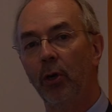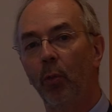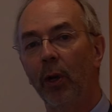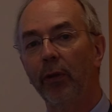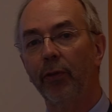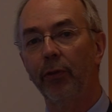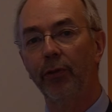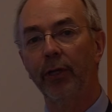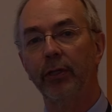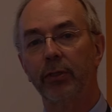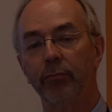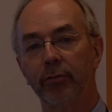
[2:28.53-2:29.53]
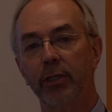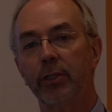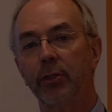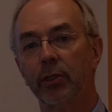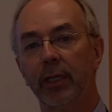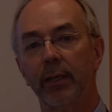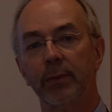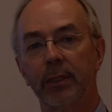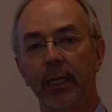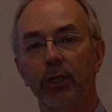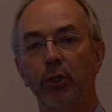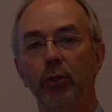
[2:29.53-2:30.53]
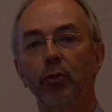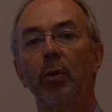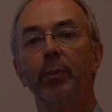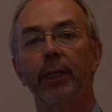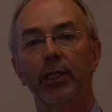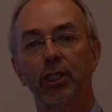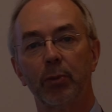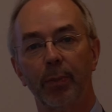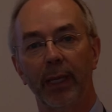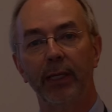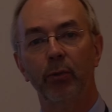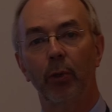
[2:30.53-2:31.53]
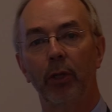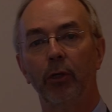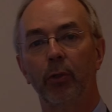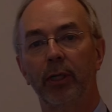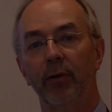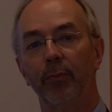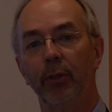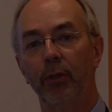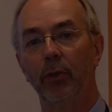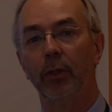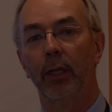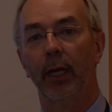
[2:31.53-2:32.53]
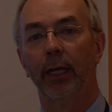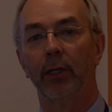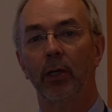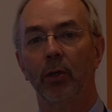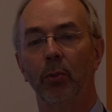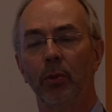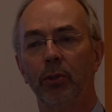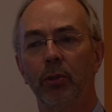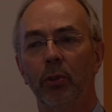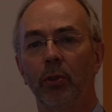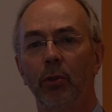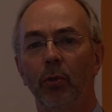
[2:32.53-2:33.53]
One of the things that residents kept saying to us when we explained what local government looked like was,